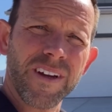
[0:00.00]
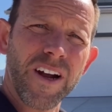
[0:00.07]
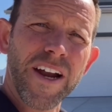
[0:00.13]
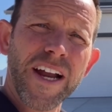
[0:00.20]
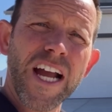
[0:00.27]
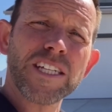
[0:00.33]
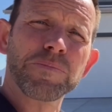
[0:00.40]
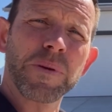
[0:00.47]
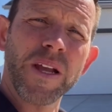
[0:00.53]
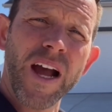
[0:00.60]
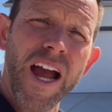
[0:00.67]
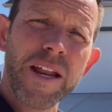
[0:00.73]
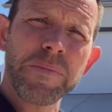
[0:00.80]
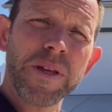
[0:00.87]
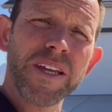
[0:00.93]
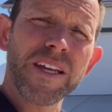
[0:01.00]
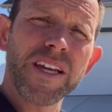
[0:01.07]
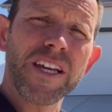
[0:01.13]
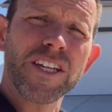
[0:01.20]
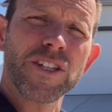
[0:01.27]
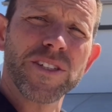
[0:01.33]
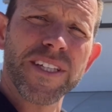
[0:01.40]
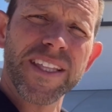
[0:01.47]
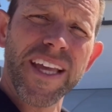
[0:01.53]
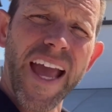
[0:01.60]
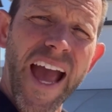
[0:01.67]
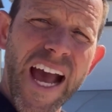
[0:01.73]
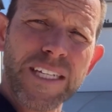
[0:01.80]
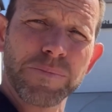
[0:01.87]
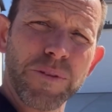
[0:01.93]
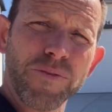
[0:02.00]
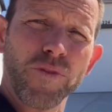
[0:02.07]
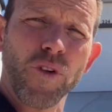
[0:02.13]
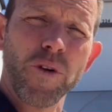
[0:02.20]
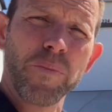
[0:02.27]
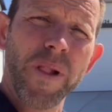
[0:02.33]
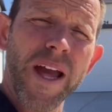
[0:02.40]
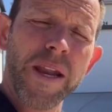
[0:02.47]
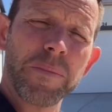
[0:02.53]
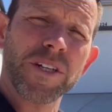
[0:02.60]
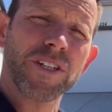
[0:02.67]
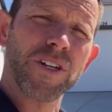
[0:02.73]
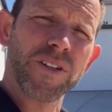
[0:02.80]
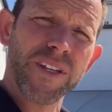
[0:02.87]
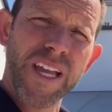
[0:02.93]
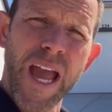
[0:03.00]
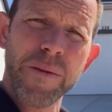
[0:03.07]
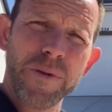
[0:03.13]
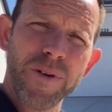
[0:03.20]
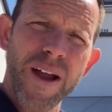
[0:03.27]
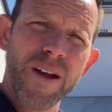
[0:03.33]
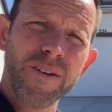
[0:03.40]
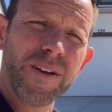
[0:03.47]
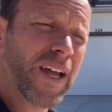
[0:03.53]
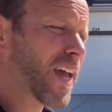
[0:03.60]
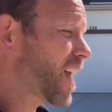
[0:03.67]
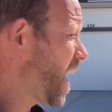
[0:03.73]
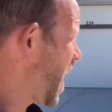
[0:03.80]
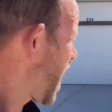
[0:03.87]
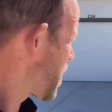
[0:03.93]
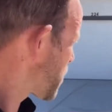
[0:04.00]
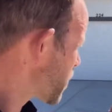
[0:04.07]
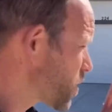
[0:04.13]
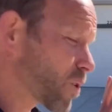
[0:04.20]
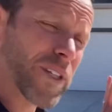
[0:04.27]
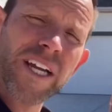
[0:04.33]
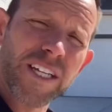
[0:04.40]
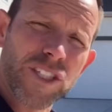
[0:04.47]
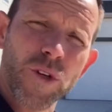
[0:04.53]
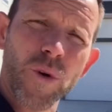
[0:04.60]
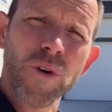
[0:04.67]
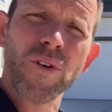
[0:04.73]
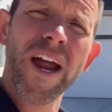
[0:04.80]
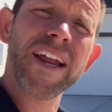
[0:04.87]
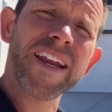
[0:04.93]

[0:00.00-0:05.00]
right guys, behind me, you see the Aspen floor plan. I'm gonna turn the camera around and we're gonna go take a tour right